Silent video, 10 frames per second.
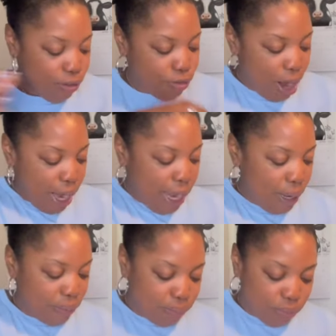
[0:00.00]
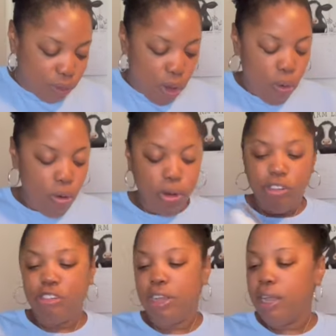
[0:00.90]
right? All the
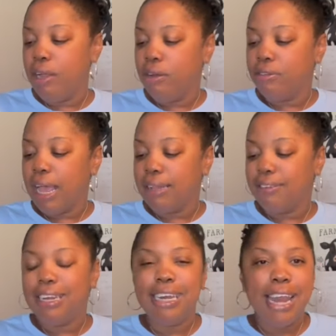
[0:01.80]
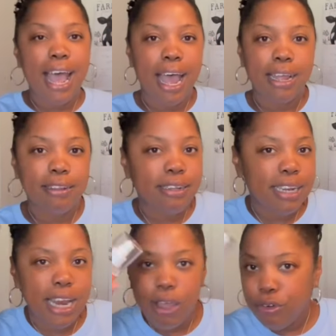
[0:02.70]
shares. I did not,
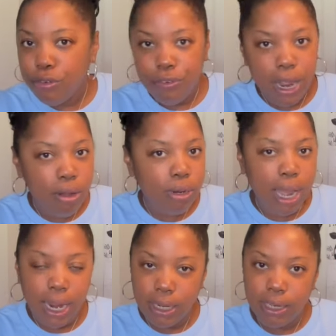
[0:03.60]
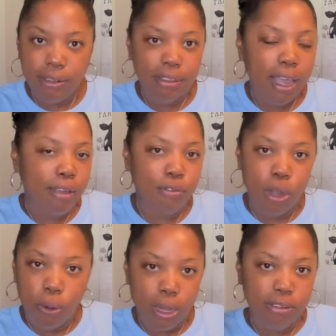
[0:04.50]
never found 90s. I have
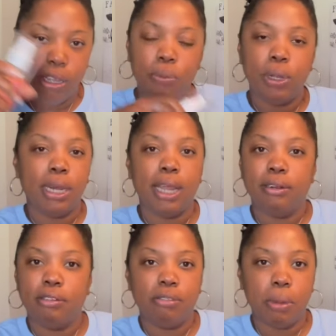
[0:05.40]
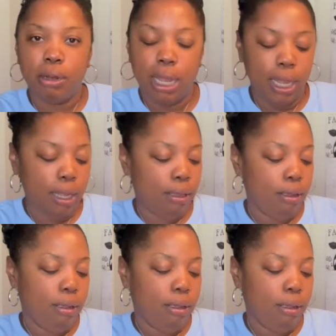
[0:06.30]
no idea what 90s smell like.